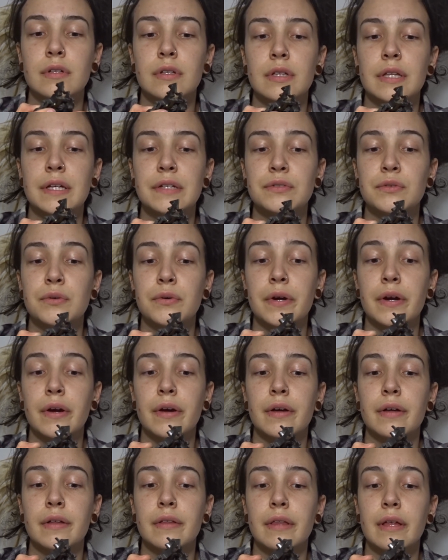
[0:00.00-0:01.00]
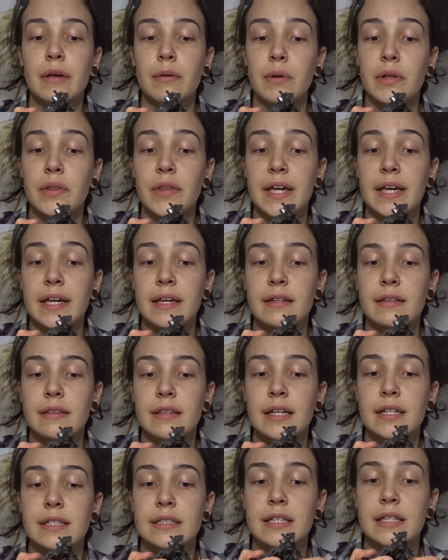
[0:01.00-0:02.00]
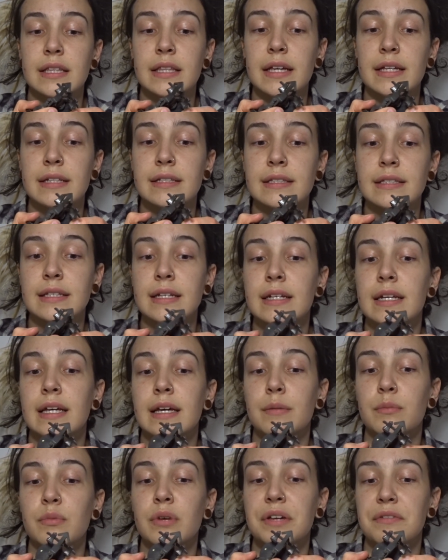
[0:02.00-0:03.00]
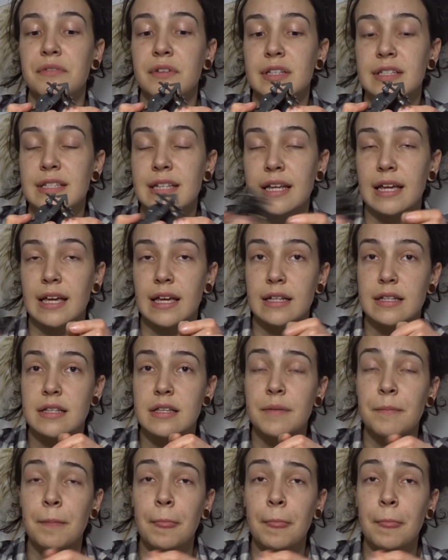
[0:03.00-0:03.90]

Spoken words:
They saw it, they said they'd seen it previously and